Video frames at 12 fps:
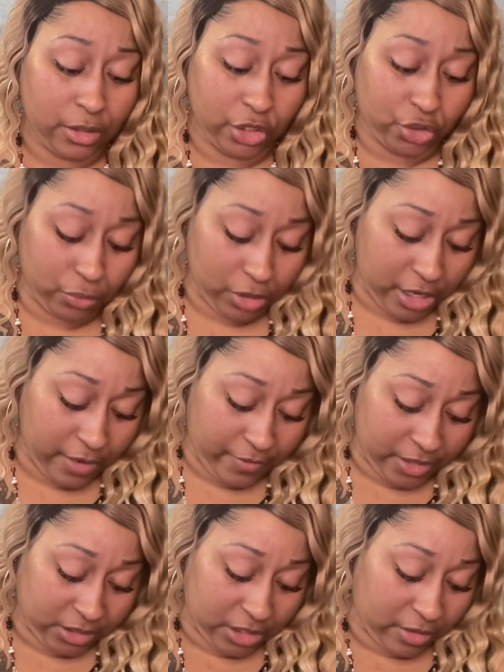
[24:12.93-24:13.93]
Did you leave
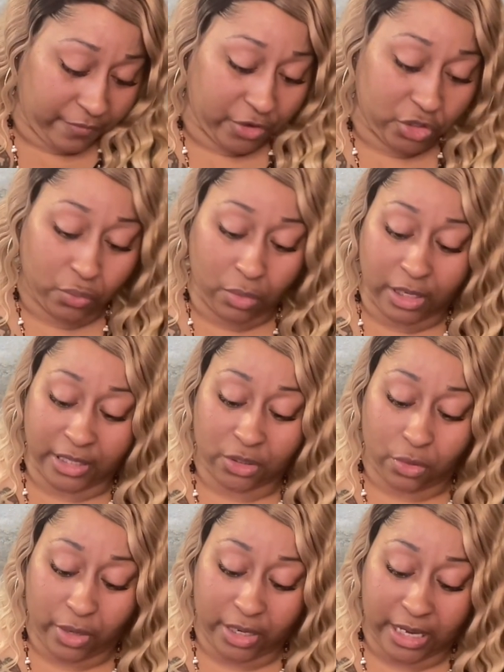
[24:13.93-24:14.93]
this individual? Let's
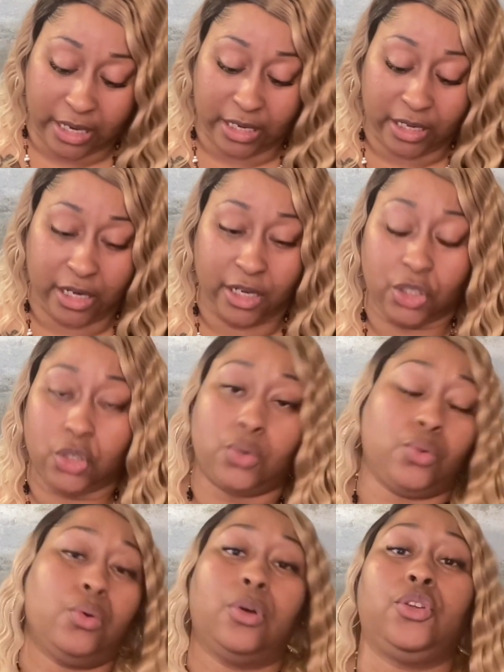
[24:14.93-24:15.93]
go ahead and get
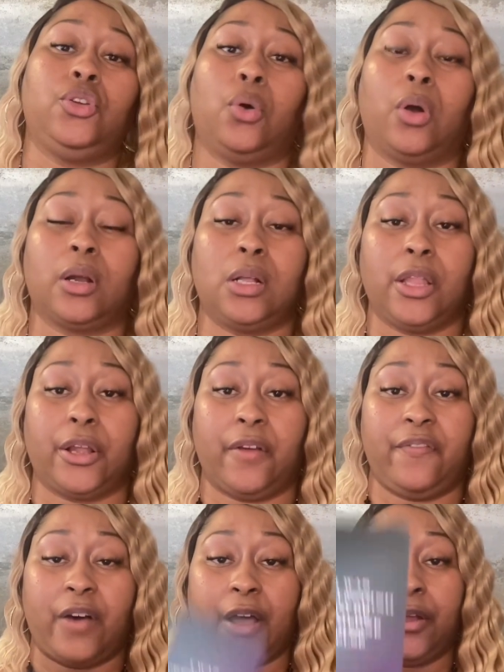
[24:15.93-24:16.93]
into your
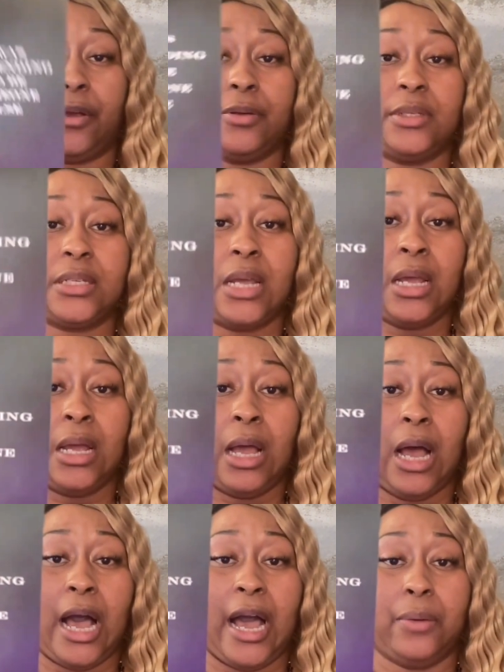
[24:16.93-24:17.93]
clarifiers.
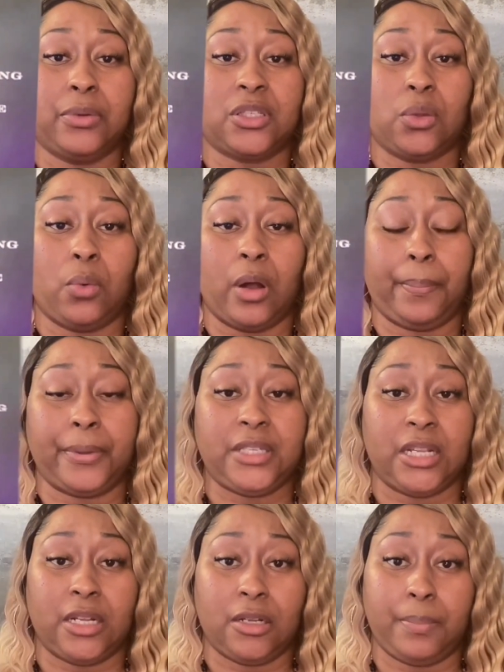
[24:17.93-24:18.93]
I was the one
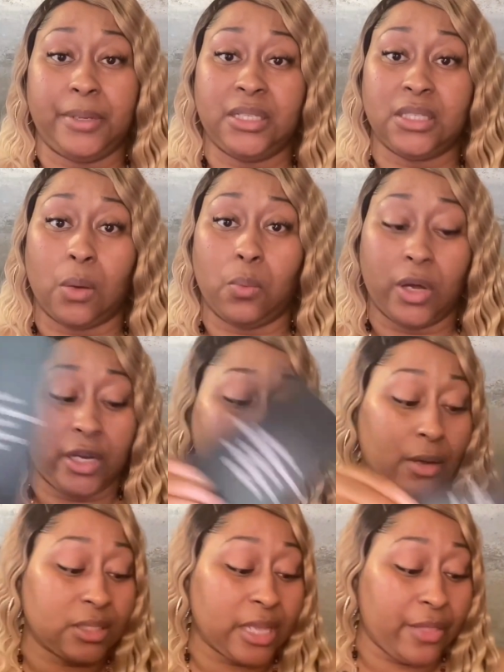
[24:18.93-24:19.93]
pretending to be someone
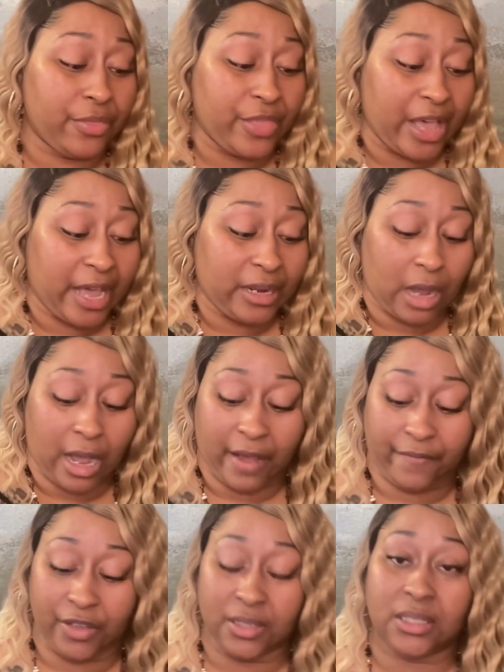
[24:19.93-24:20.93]
else, and that
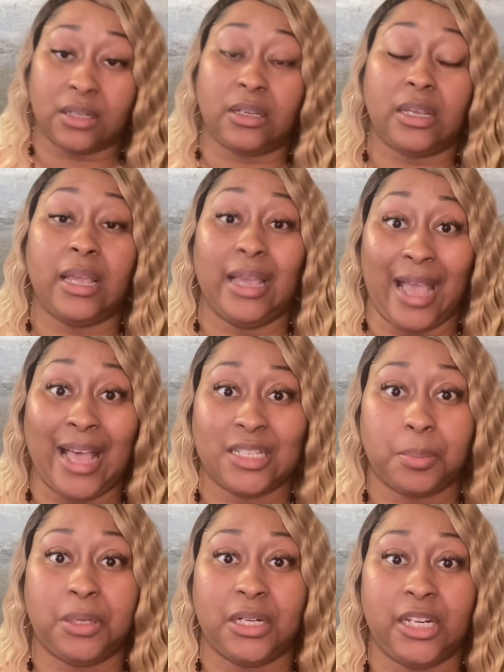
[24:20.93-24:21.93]
obviously
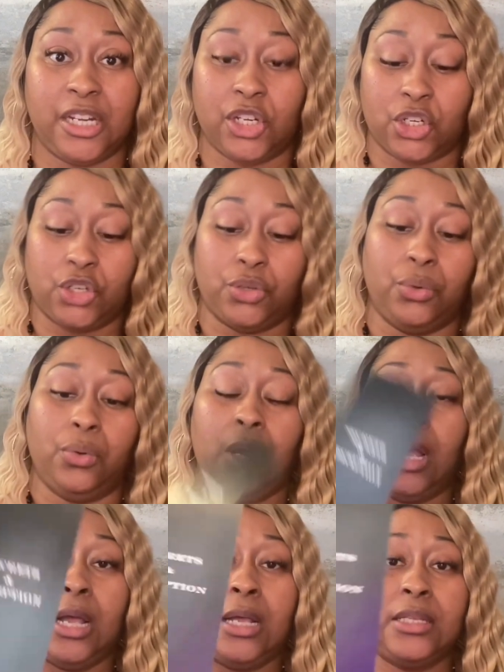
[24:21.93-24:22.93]
has been an issue
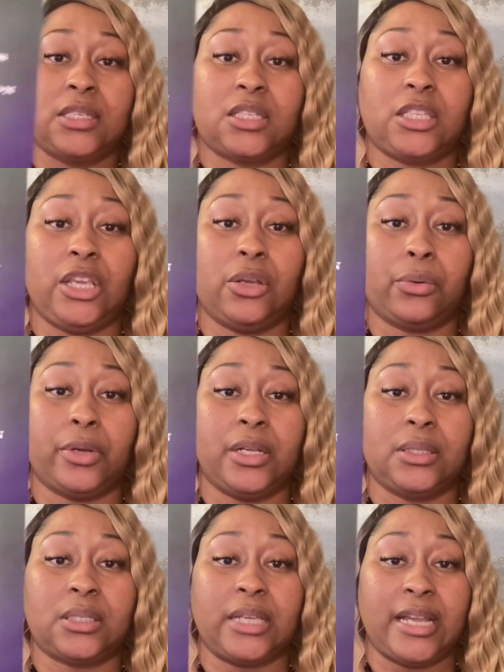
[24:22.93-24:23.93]

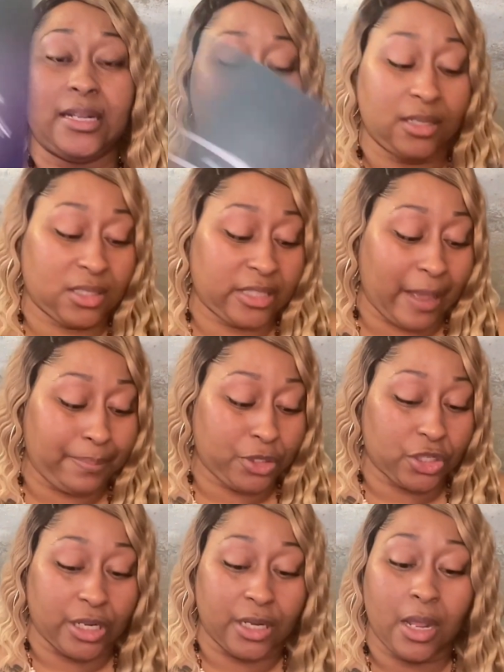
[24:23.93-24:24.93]
secrets and
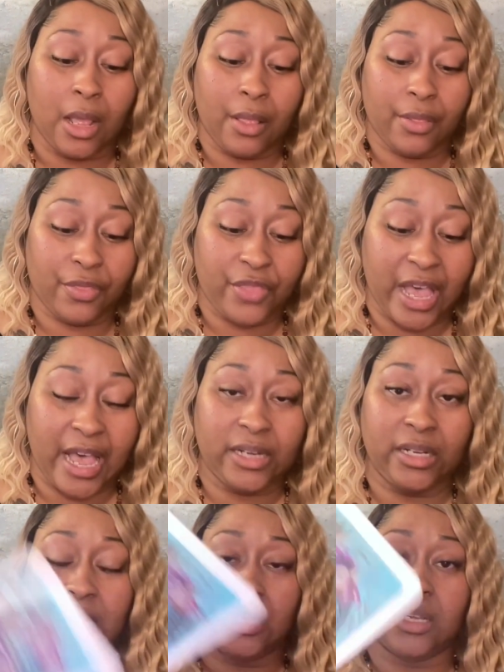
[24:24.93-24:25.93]
deception
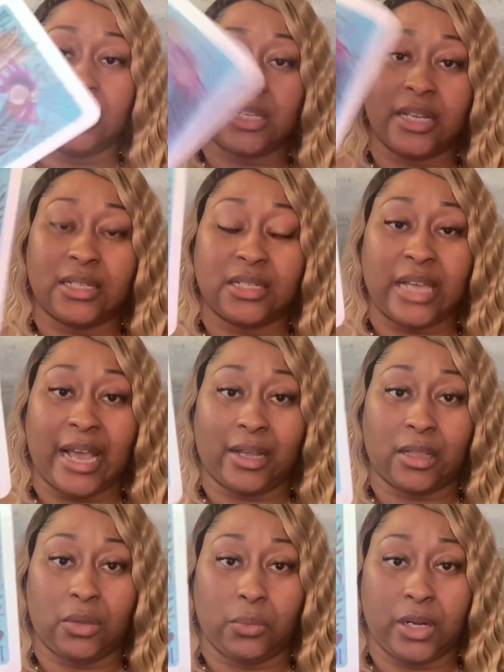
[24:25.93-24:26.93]
that is
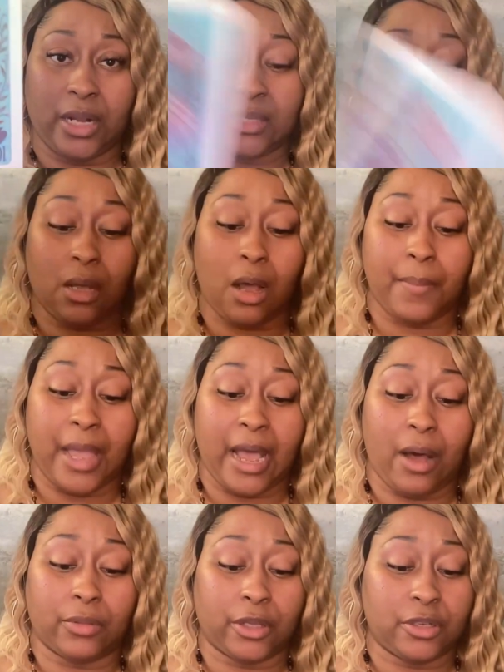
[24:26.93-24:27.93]
exactly what has come
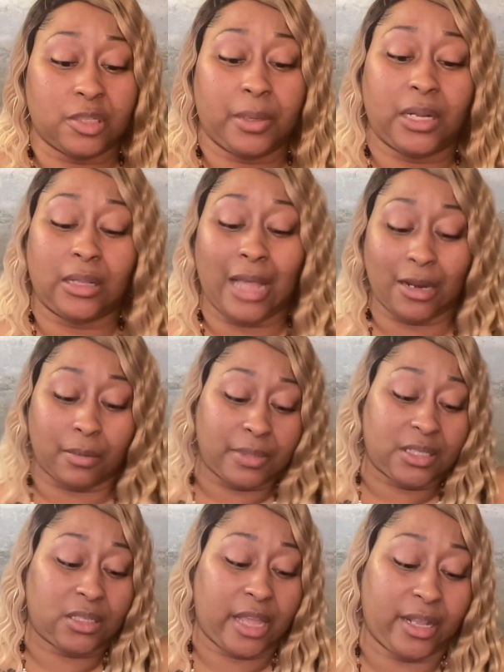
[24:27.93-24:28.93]
out there's been a lot of
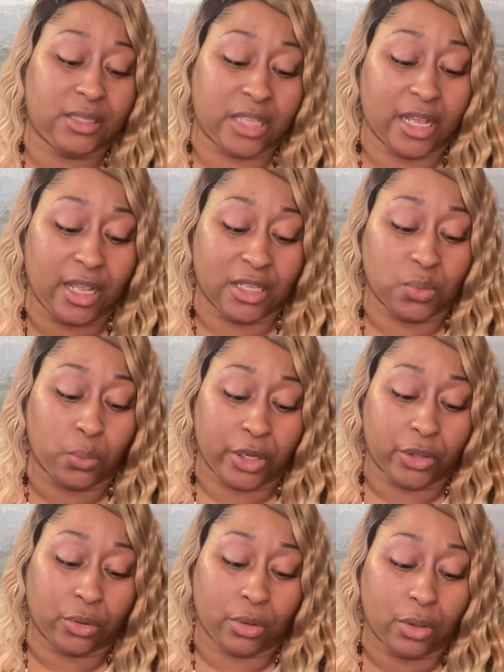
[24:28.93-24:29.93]
mistakes that has
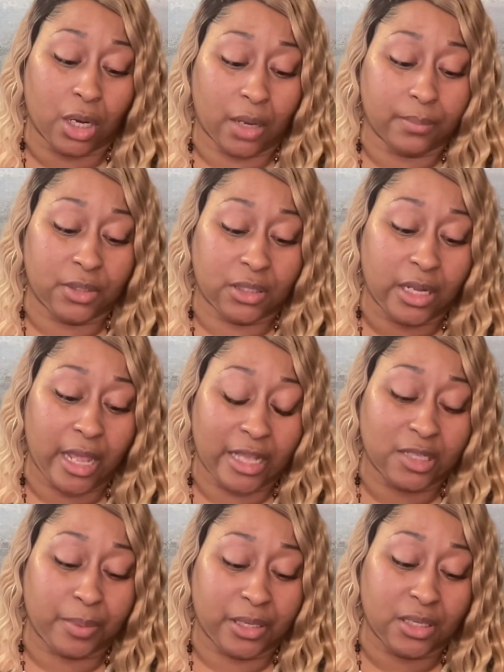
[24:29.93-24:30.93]
went um, that
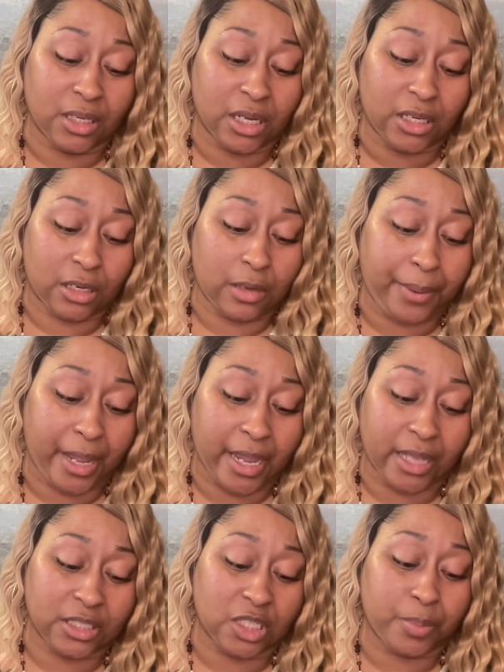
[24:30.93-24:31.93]
has been done in the
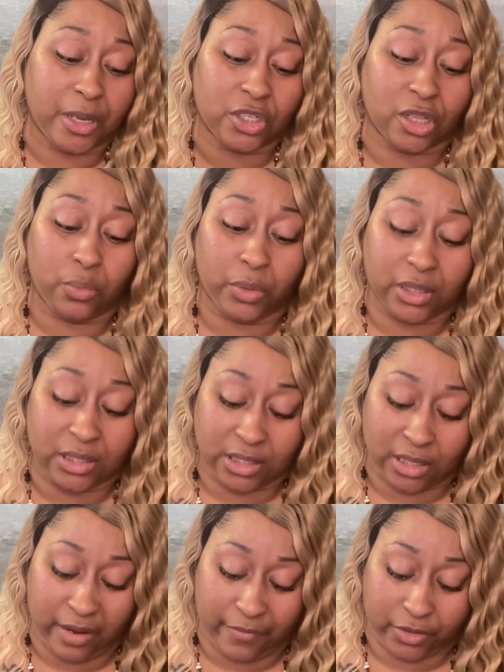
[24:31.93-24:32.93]
past especially with this
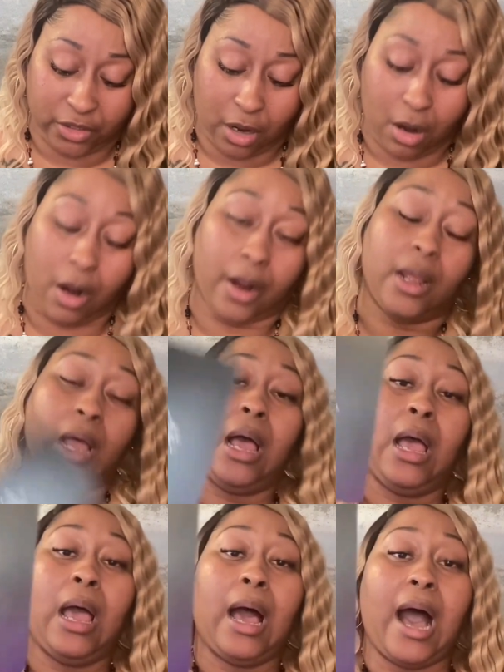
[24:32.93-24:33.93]
lovers card
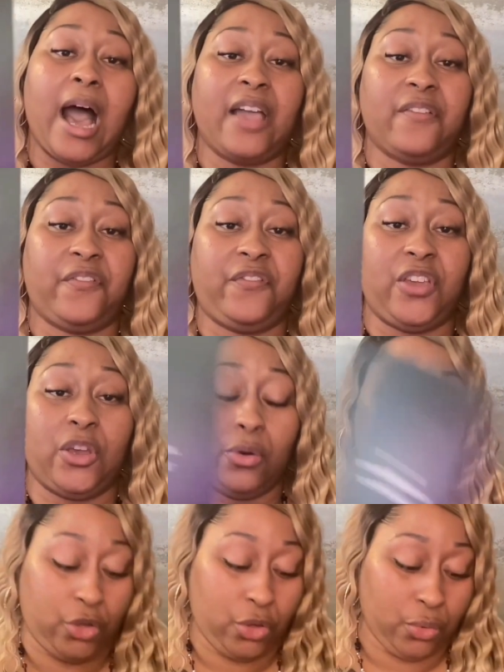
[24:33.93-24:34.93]
i
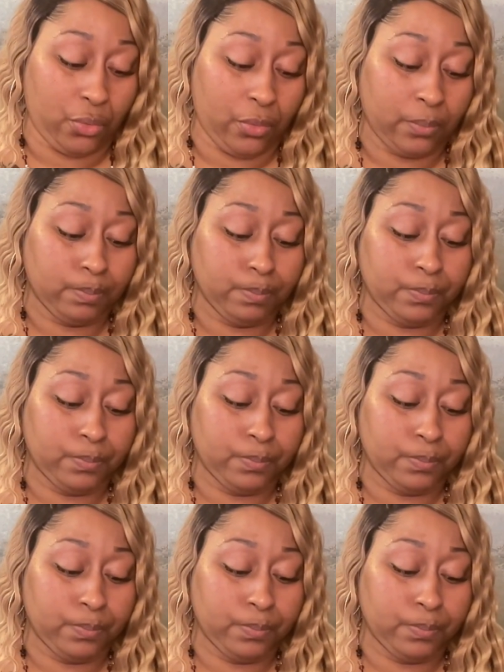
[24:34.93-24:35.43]
feel you